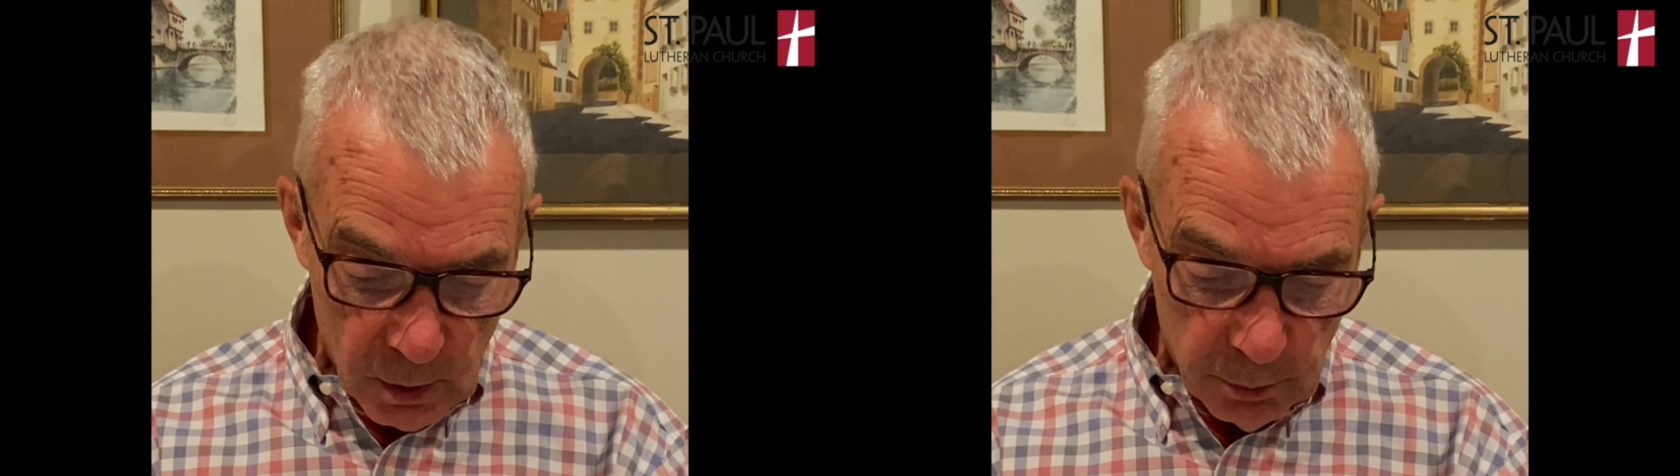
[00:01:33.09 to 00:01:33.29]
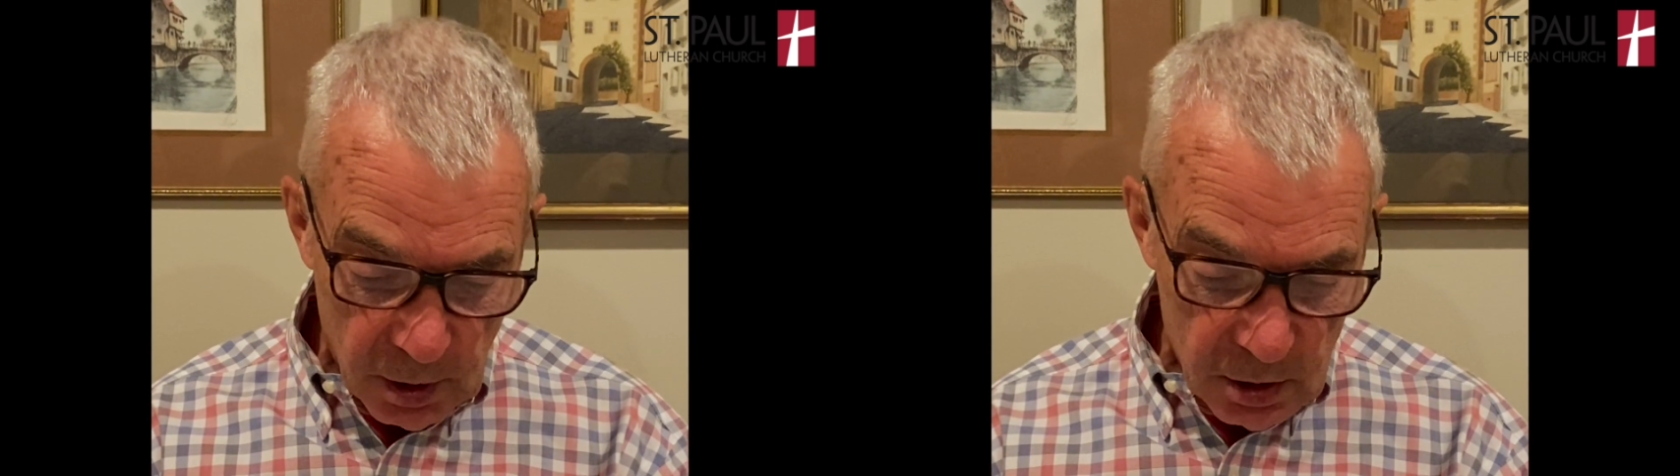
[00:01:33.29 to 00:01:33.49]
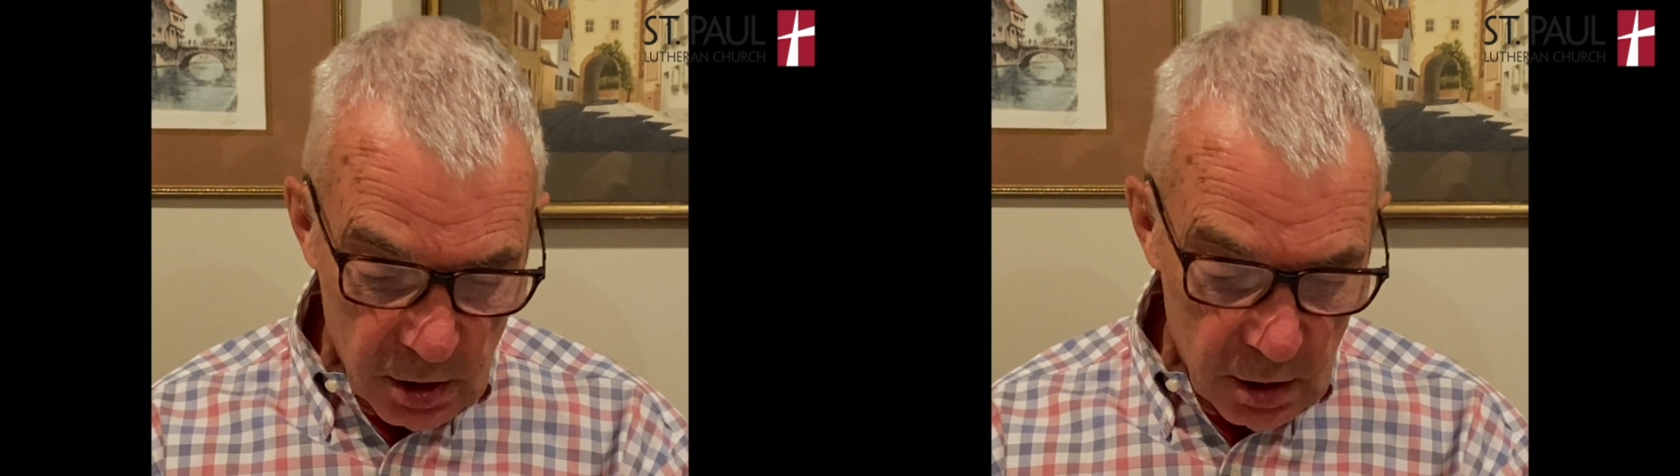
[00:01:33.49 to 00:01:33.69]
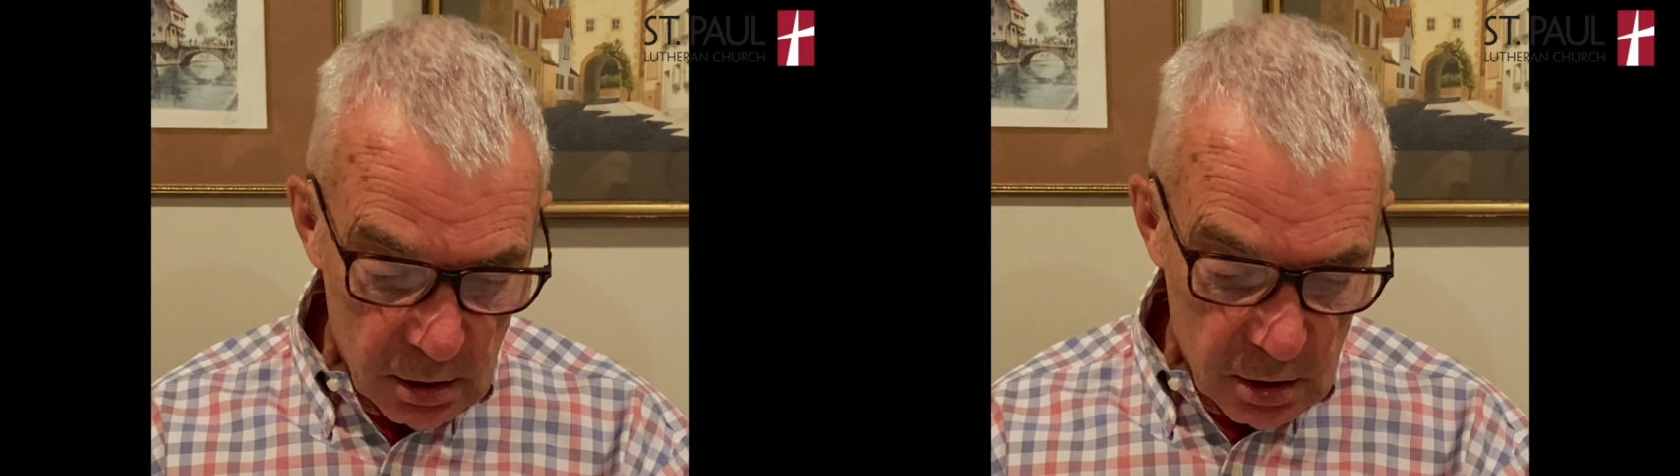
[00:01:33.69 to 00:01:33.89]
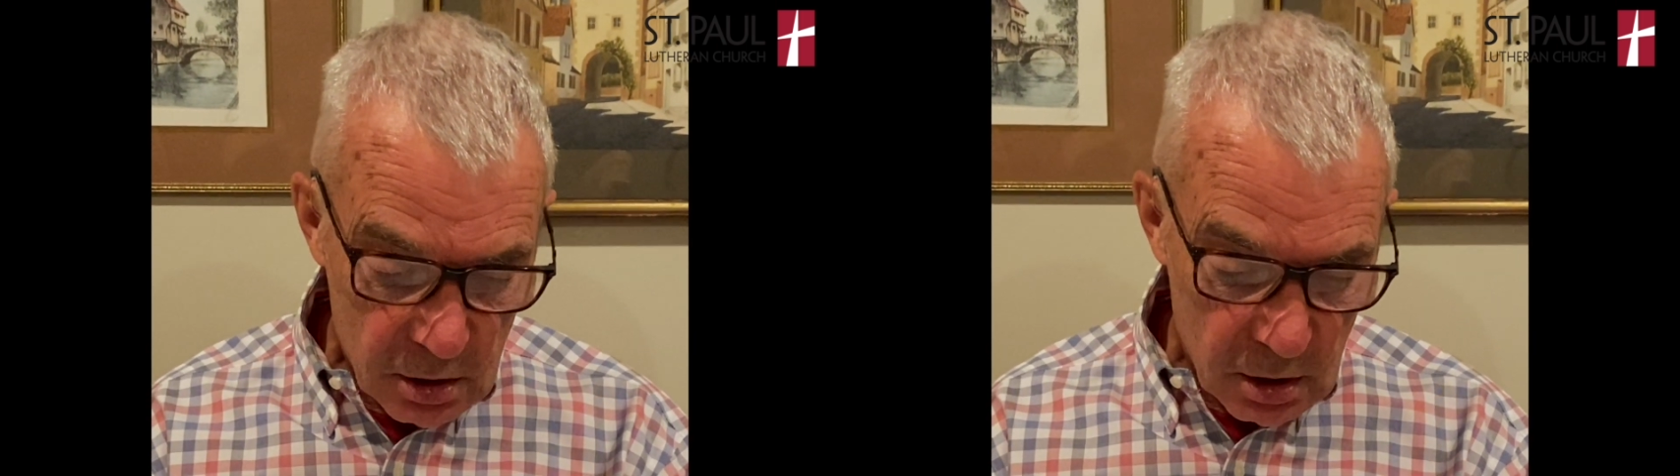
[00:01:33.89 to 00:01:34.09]
but I say
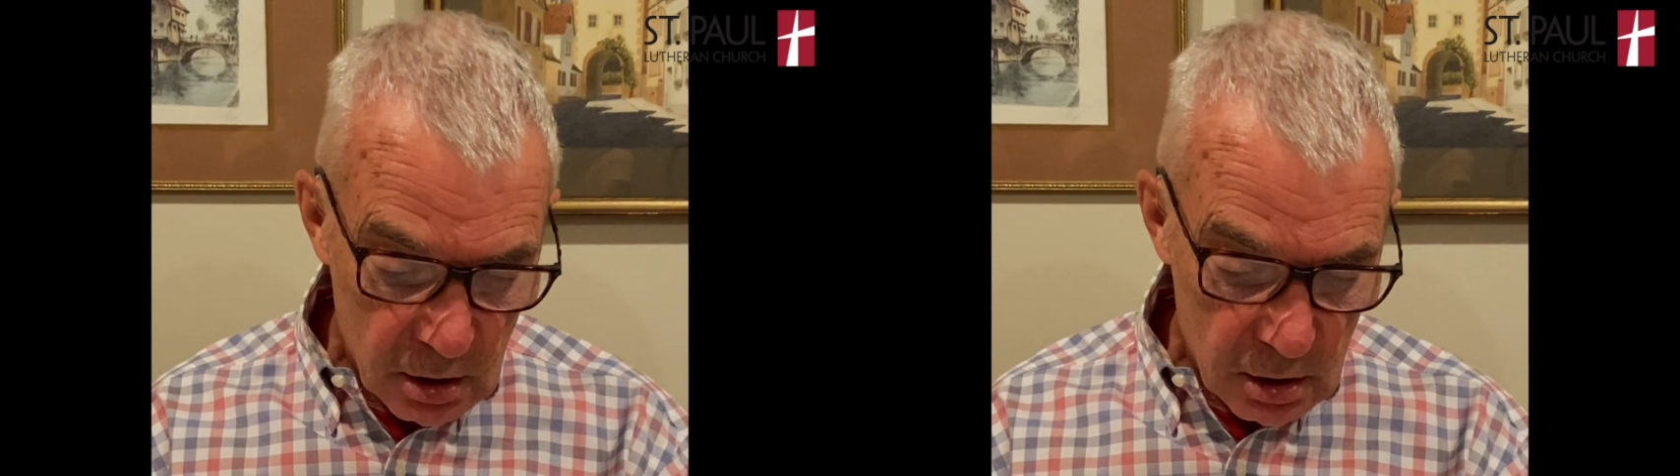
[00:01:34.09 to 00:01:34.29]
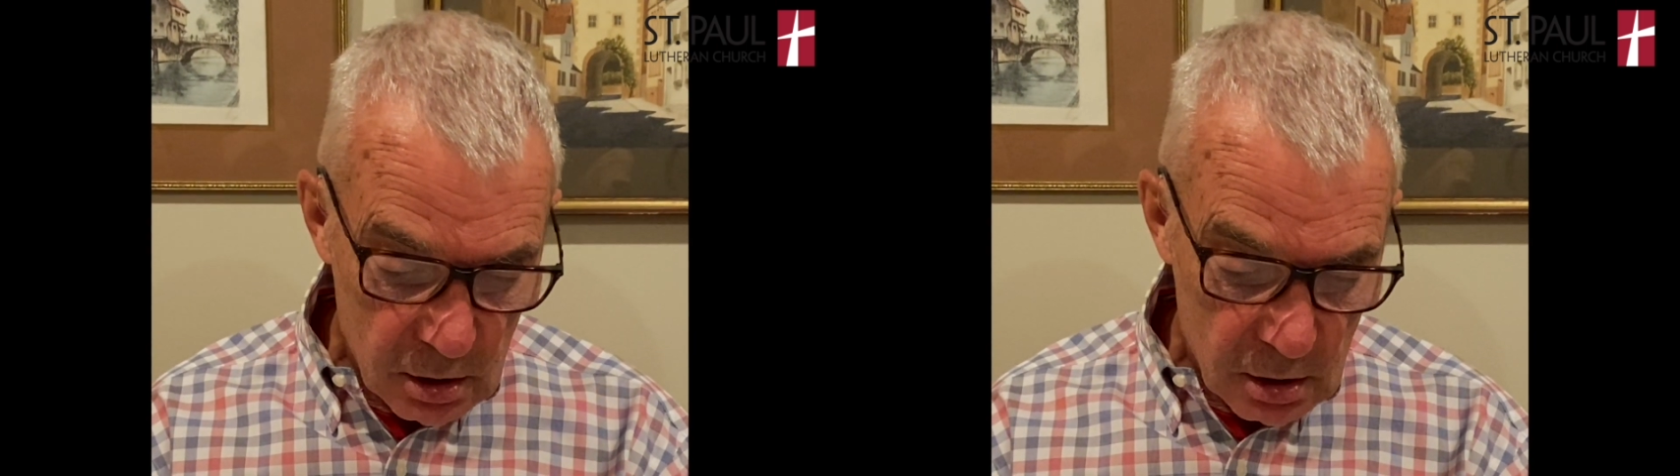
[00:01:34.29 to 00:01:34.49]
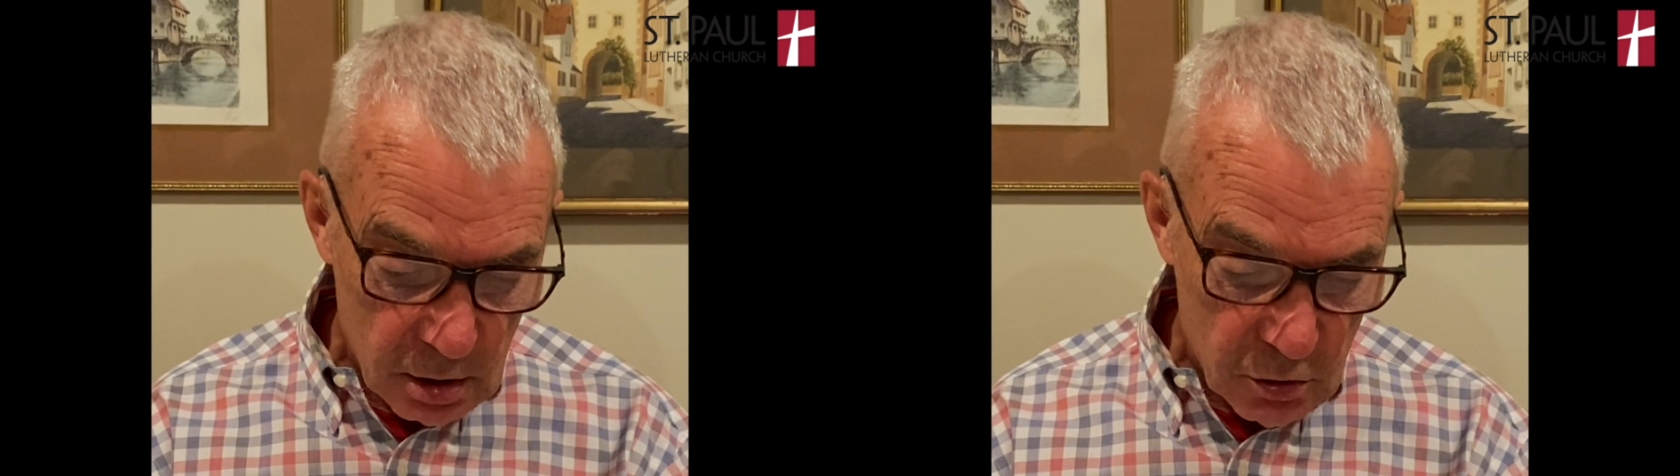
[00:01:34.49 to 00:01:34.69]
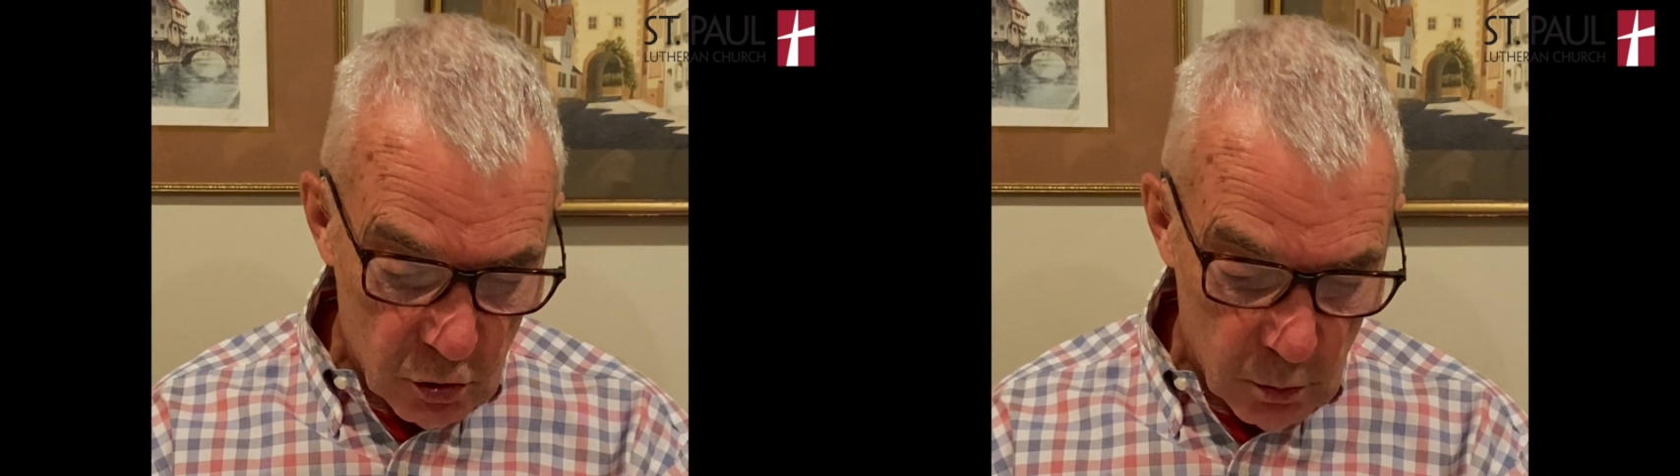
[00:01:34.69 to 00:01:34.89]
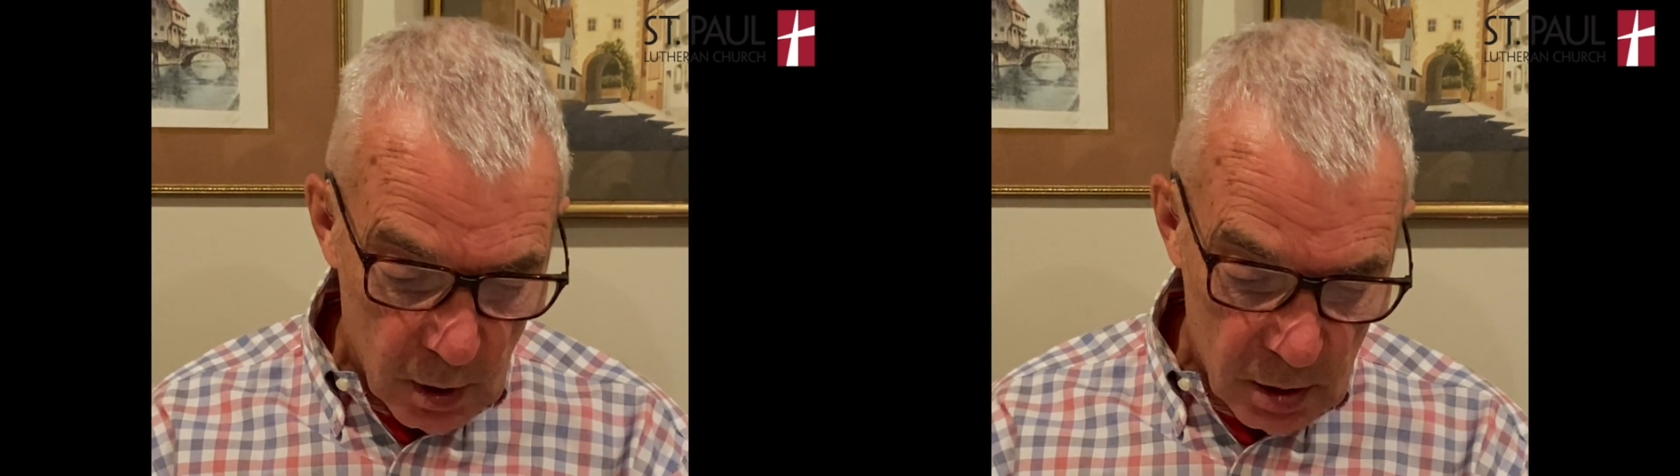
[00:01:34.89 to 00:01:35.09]
these things that you
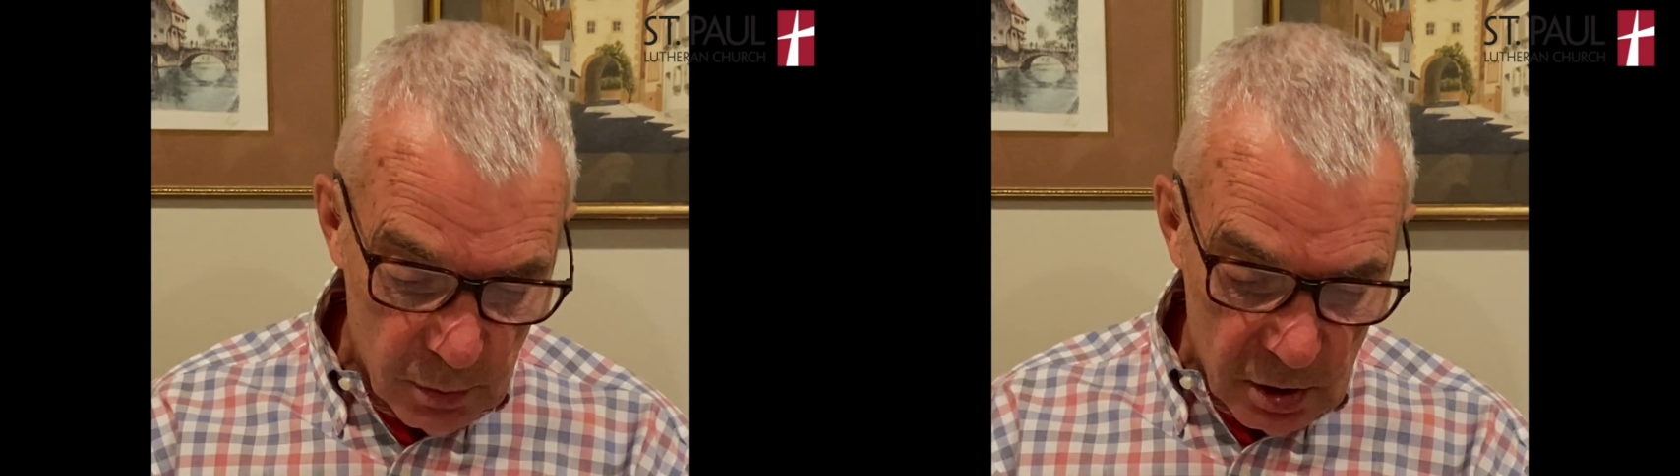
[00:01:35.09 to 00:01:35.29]
may be